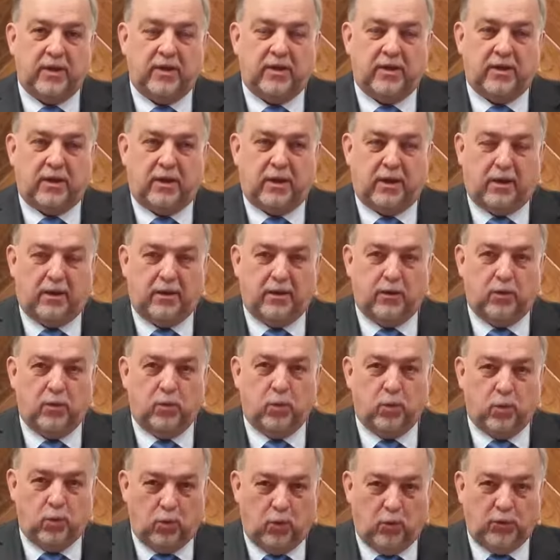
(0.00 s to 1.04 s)
uh,
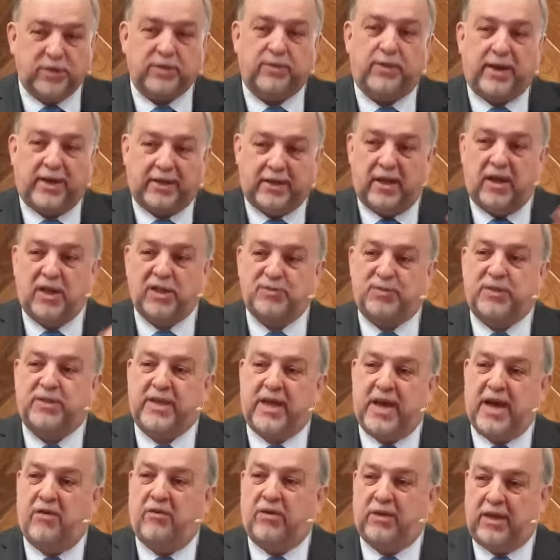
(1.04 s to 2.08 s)
rules about
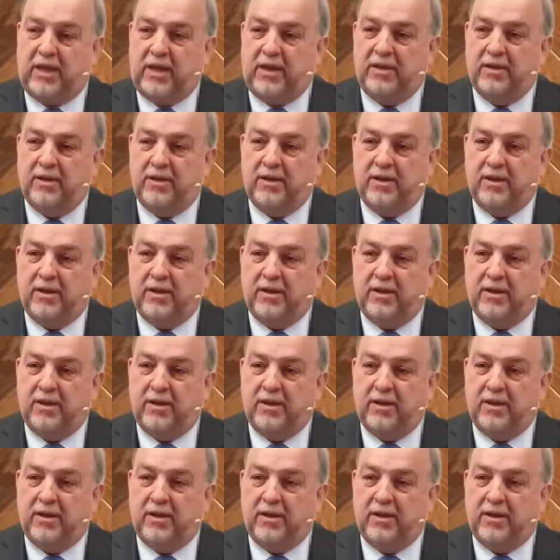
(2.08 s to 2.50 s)
hospitality,